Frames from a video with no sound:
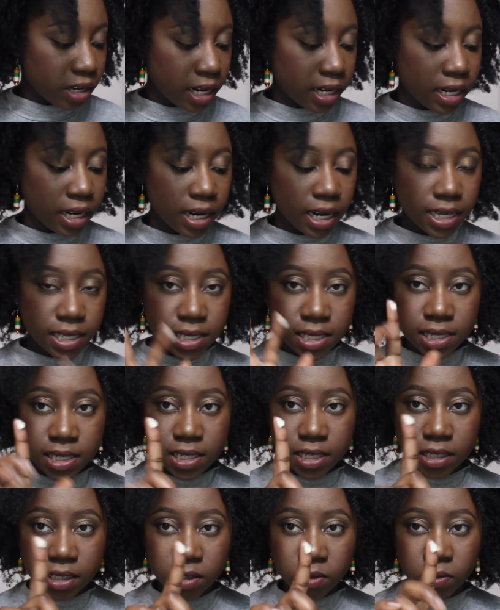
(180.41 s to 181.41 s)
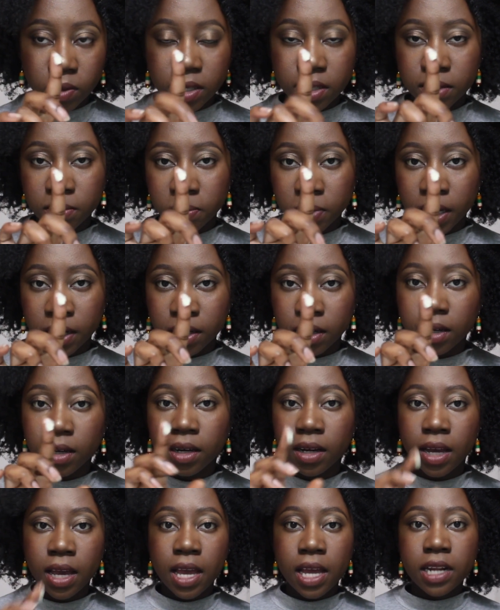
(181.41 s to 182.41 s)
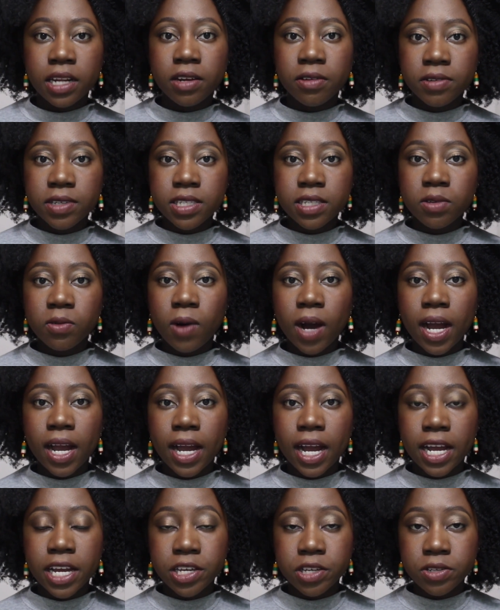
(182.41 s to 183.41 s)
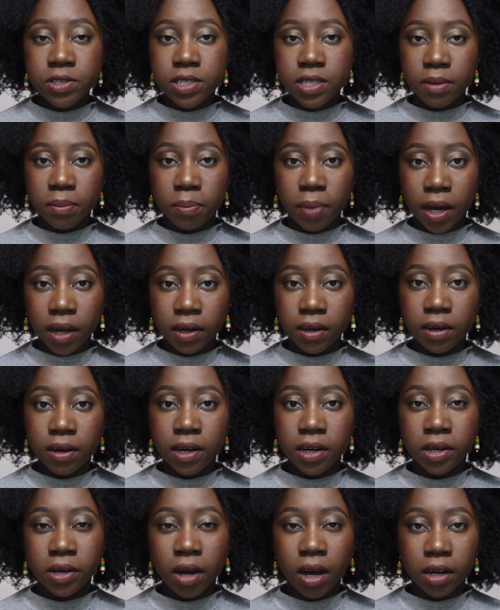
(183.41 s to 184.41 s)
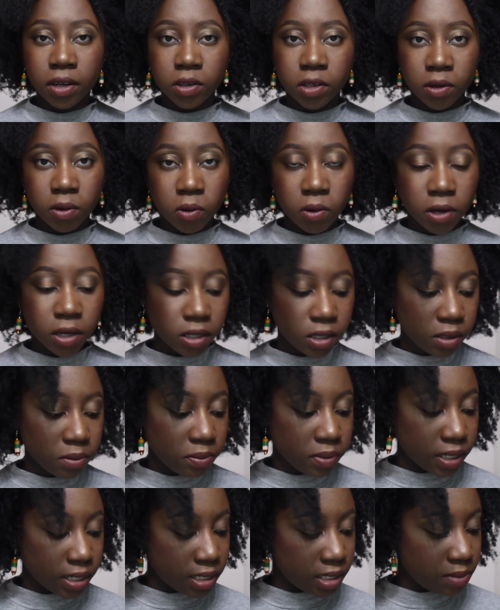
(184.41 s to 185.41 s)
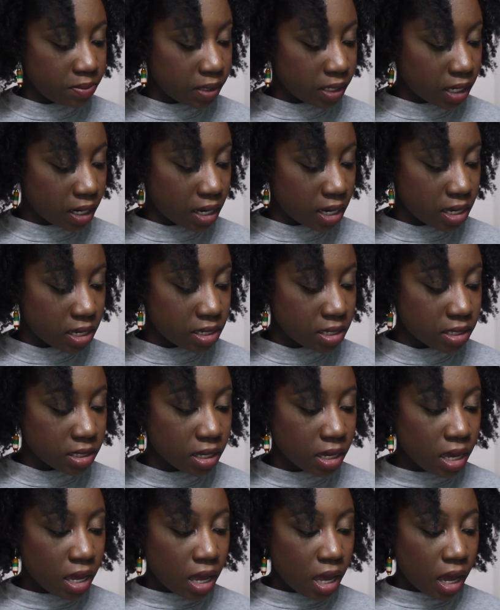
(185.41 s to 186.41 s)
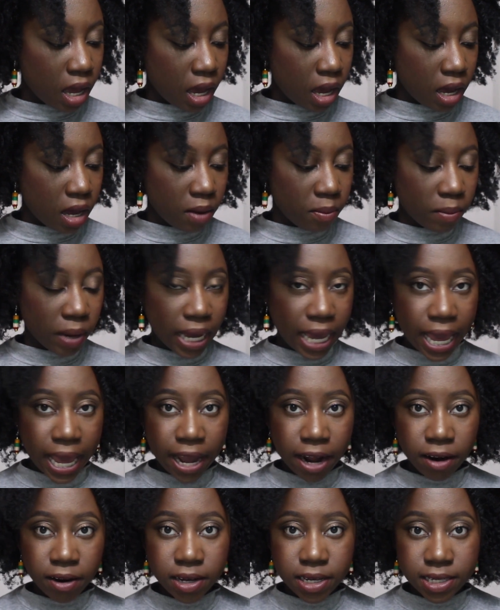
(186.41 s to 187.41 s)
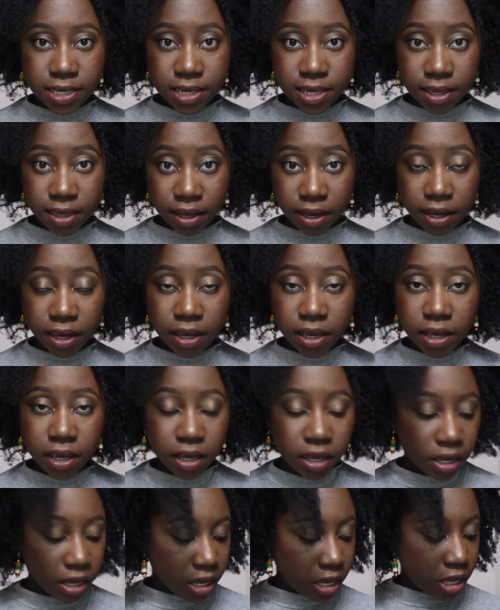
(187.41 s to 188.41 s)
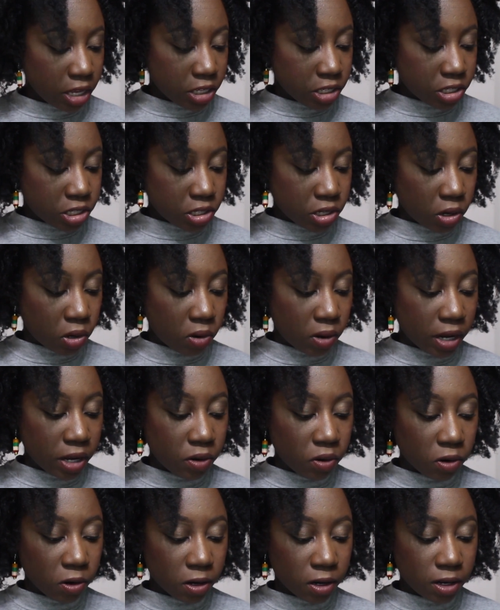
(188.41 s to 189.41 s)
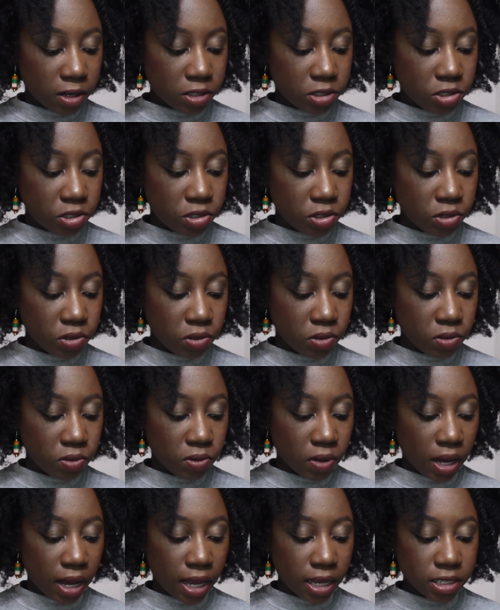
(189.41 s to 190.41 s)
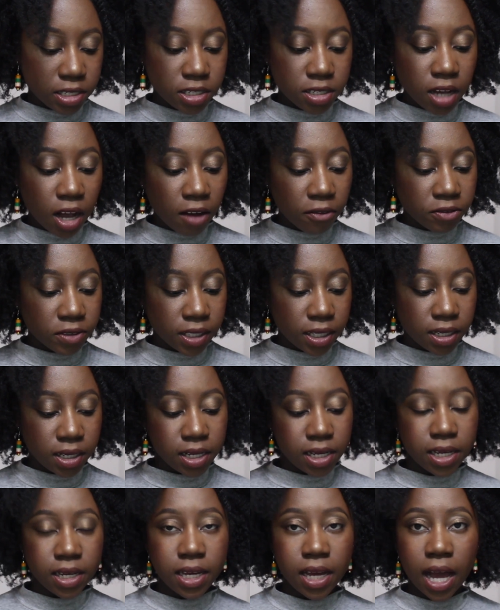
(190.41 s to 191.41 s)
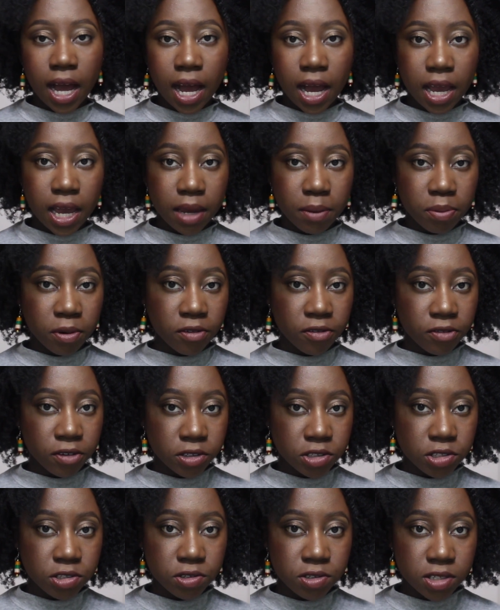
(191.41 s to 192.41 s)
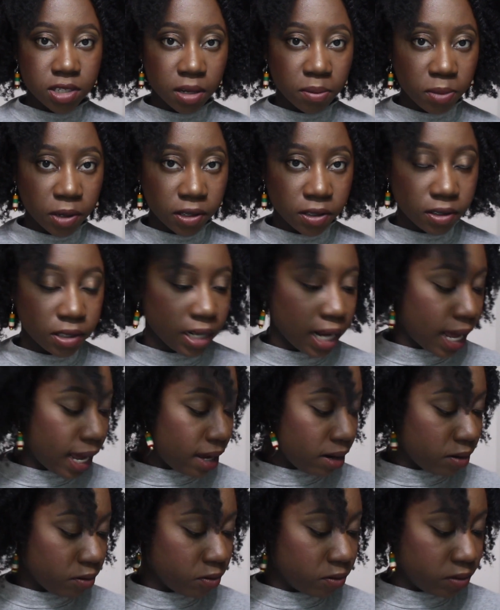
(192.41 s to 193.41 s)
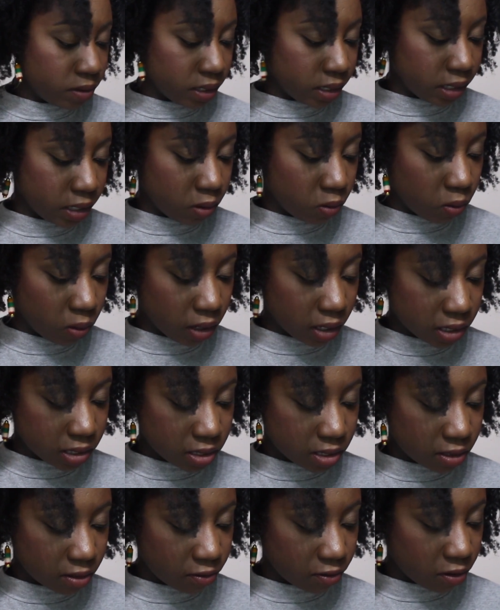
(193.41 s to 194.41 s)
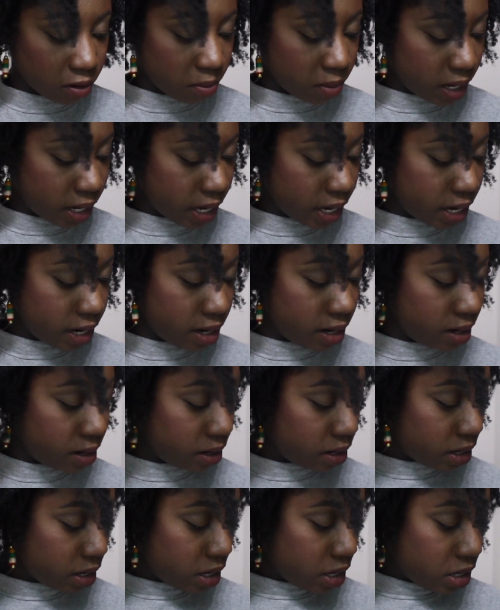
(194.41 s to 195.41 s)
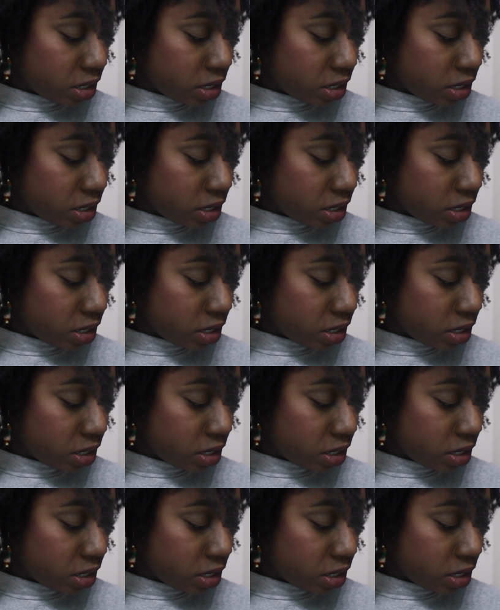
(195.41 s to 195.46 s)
and then I seal with a butter. The reason why I use a butter and not an oil is because my hair is thick. So in order to soften it, I prefer to use a butter that really works for my hair.